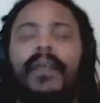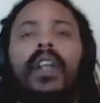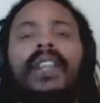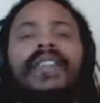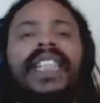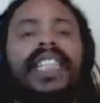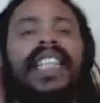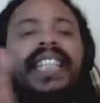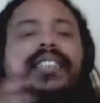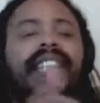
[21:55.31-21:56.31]
if all of
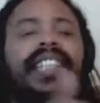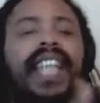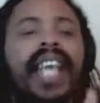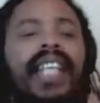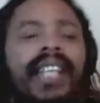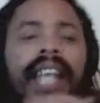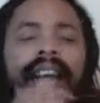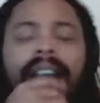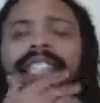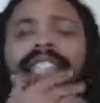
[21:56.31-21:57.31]
these things are designed,
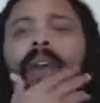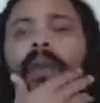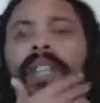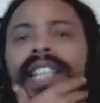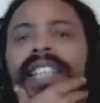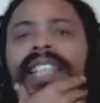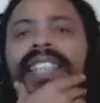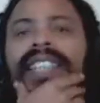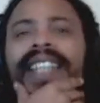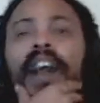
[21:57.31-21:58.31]
I'd say the only
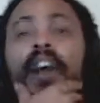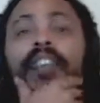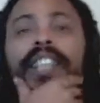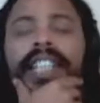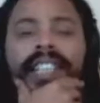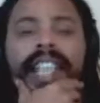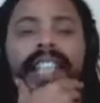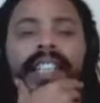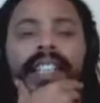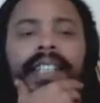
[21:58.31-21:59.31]
things that aren't
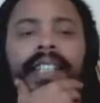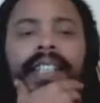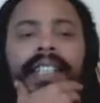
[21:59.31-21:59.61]
designed